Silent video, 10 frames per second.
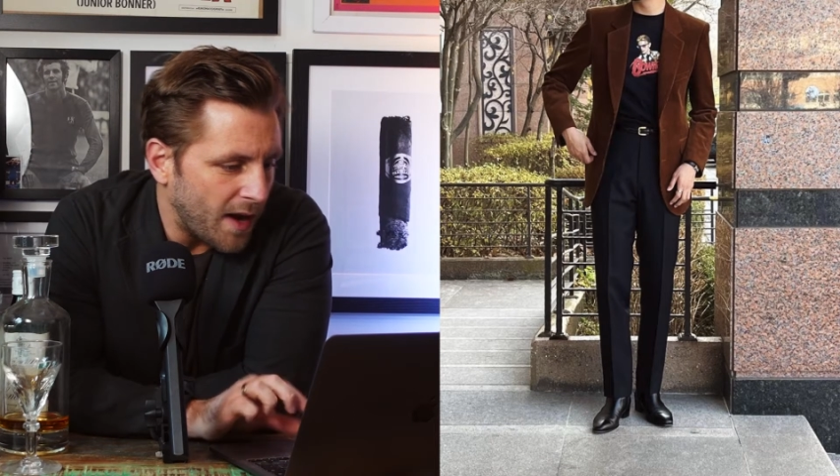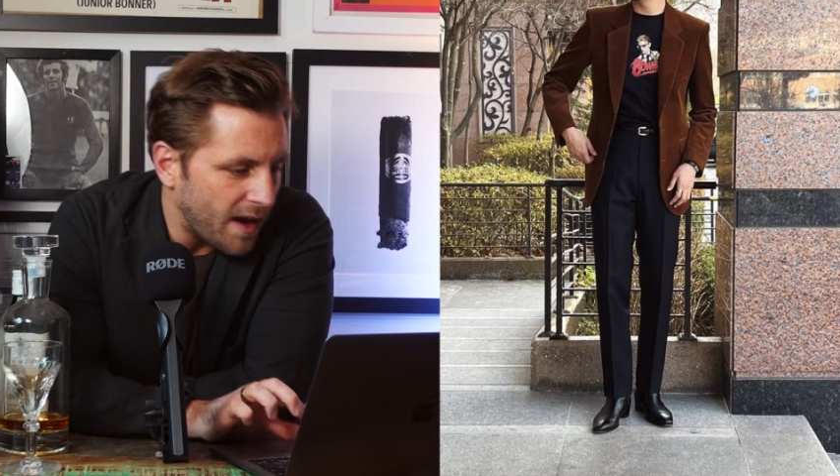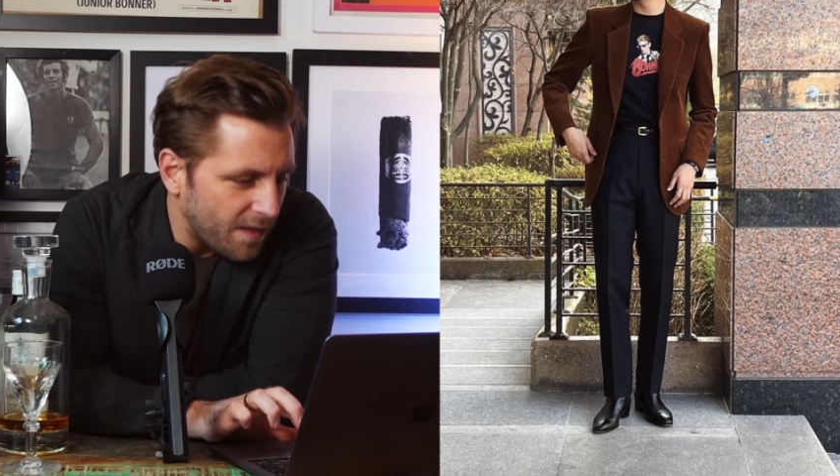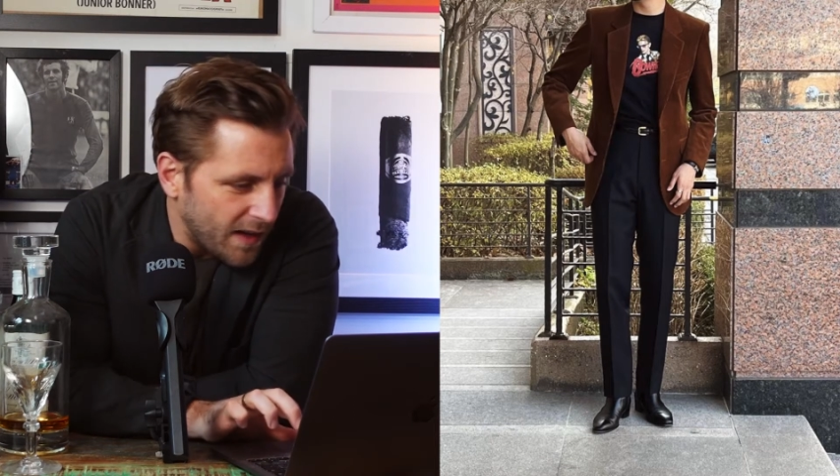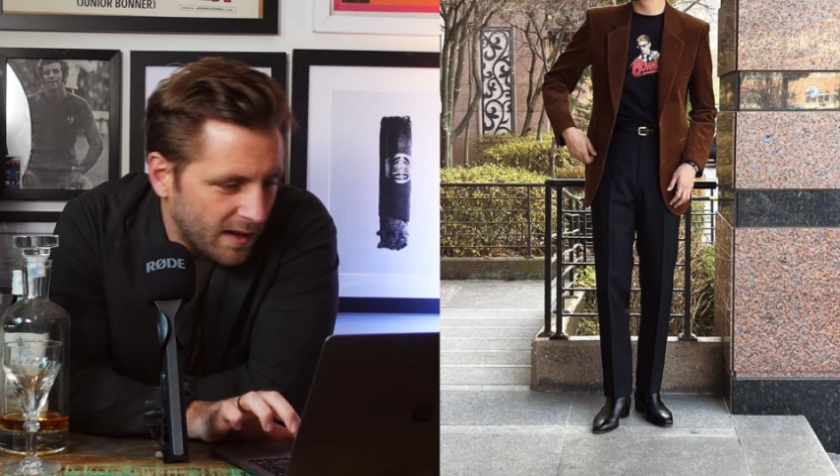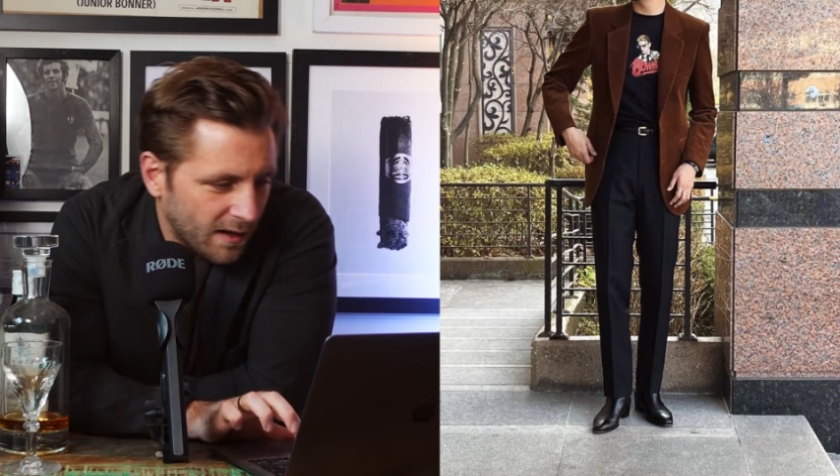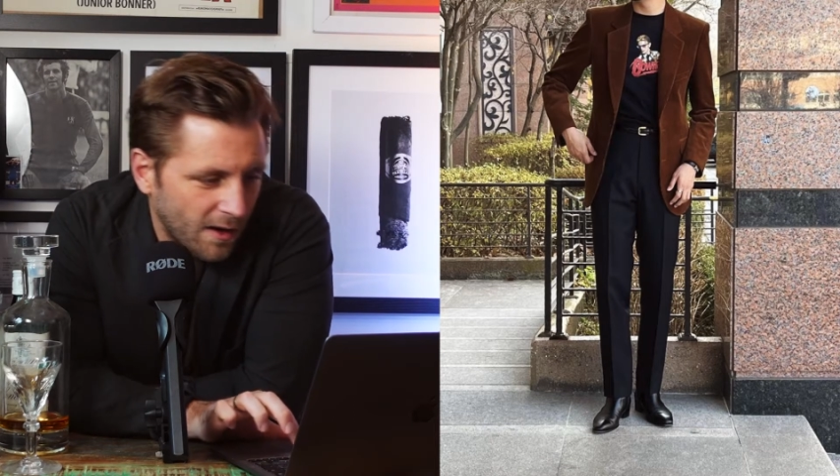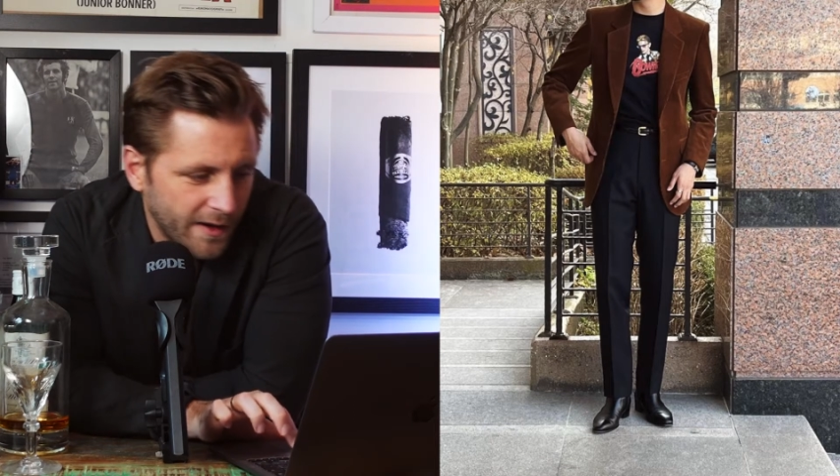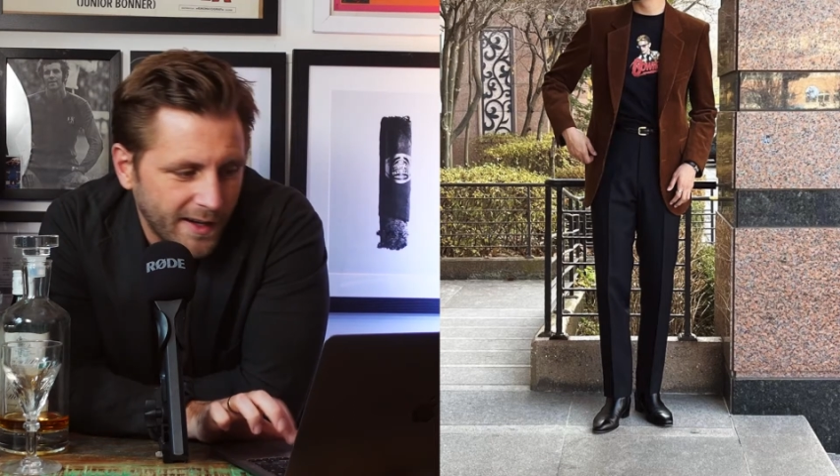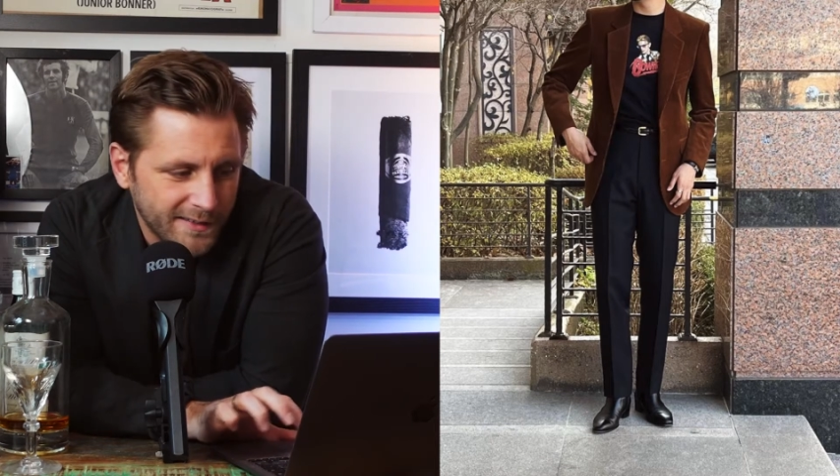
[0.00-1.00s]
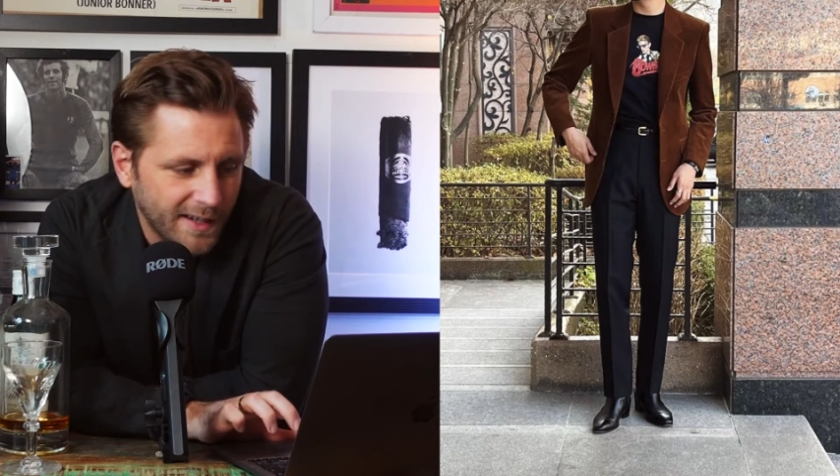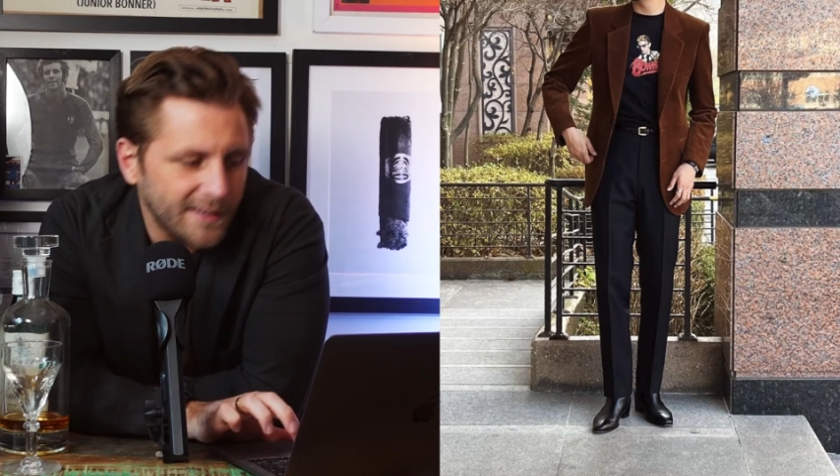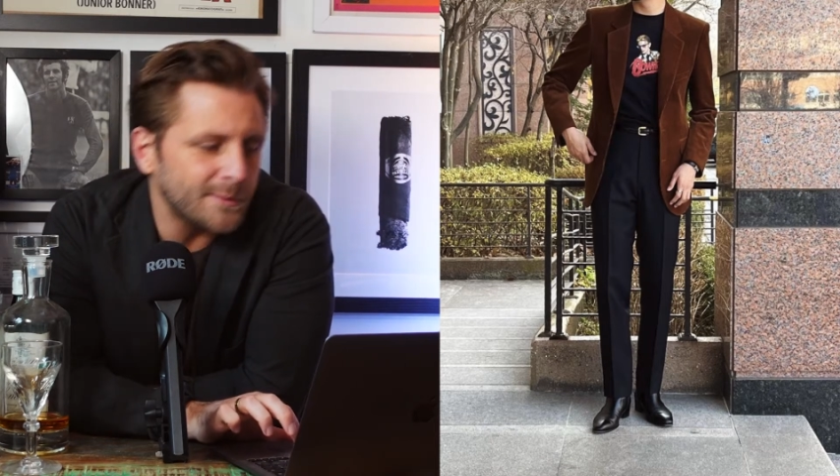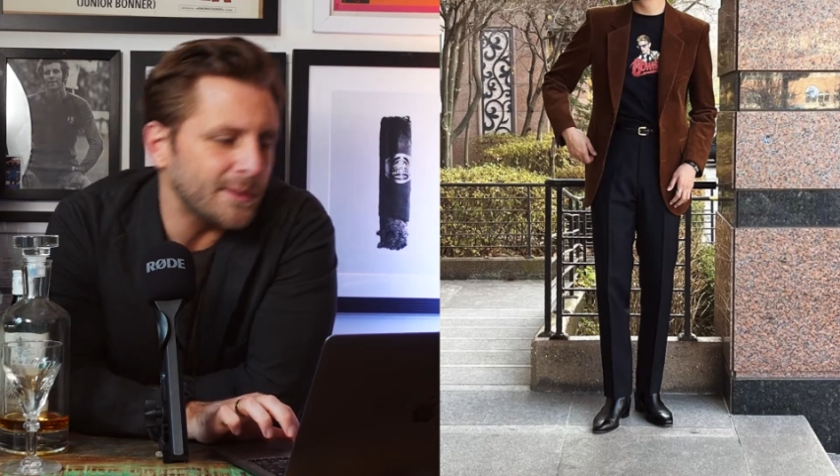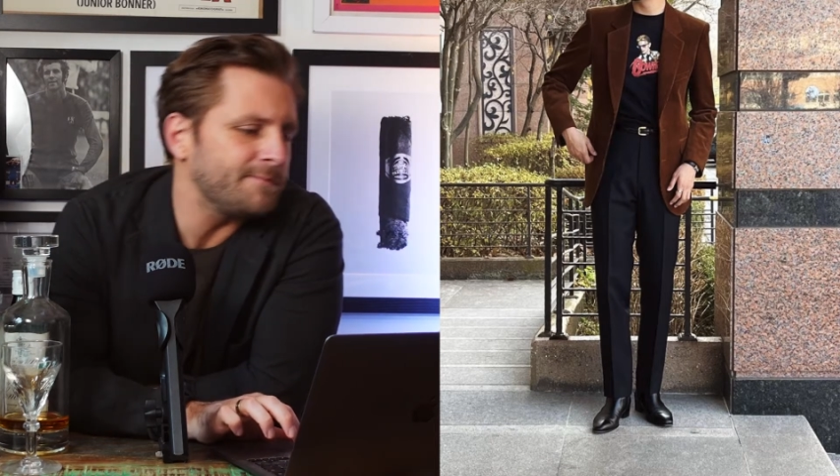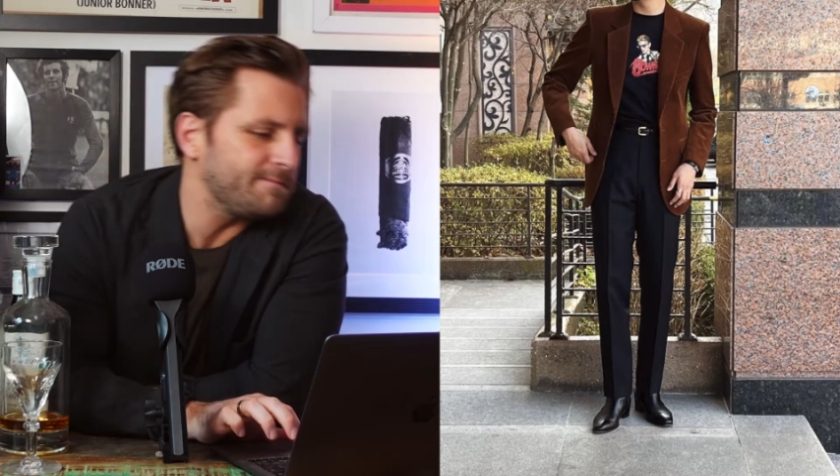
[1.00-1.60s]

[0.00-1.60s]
And I think a Cartier tank as well.